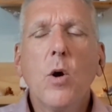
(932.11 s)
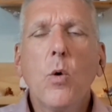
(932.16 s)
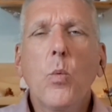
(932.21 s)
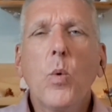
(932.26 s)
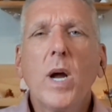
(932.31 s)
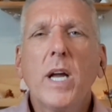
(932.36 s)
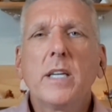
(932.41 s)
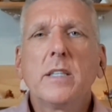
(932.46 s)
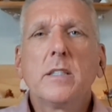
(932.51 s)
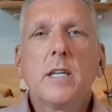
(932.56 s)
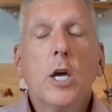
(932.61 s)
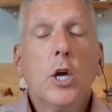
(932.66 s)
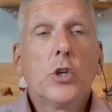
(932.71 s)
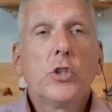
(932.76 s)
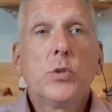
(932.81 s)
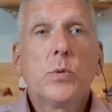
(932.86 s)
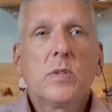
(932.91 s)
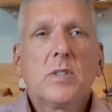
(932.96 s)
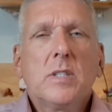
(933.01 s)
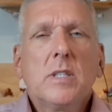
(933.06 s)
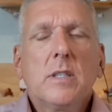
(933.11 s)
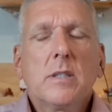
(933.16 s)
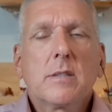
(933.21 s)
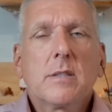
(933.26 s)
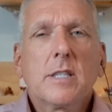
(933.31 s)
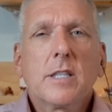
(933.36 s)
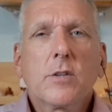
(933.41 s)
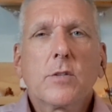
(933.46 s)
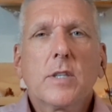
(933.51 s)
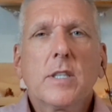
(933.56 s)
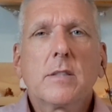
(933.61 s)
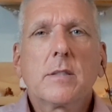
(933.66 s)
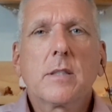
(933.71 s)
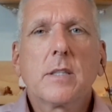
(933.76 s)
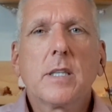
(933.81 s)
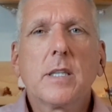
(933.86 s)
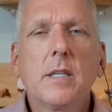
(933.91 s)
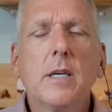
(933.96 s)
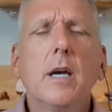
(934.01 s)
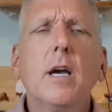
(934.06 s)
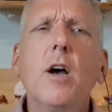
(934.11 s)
when you see a synchronicity.